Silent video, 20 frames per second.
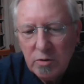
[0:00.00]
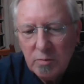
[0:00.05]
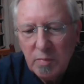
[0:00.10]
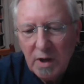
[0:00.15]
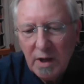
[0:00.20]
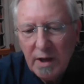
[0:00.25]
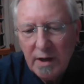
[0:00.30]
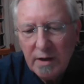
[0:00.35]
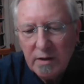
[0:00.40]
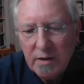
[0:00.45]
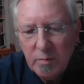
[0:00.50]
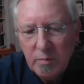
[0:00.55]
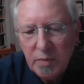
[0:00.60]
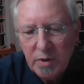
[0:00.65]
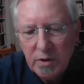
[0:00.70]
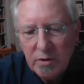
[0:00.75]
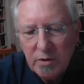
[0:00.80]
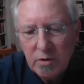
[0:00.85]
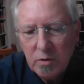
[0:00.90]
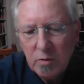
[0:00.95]
your black
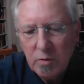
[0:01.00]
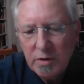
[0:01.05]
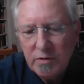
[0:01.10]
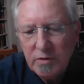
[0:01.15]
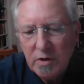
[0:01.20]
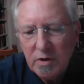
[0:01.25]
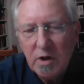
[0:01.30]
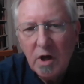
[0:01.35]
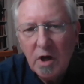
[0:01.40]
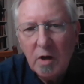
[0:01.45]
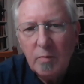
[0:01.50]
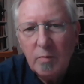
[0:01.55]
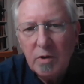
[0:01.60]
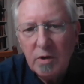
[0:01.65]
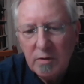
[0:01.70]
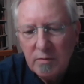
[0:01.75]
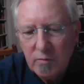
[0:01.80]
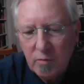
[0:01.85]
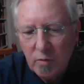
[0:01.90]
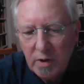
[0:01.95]
bitter with a
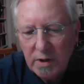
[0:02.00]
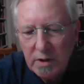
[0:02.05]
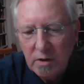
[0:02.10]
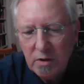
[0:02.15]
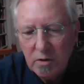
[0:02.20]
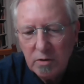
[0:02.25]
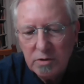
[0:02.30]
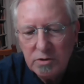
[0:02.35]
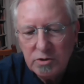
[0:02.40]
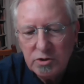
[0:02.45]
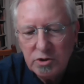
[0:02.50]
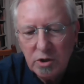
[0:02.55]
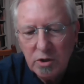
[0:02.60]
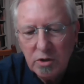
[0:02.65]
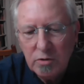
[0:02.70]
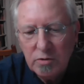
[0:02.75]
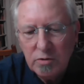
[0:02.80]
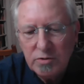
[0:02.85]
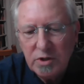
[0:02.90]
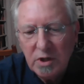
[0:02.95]
couple of regular
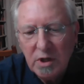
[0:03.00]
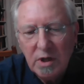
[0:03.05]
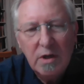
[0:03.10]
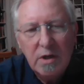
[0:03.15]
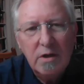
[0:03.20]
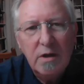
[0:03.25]
Joes,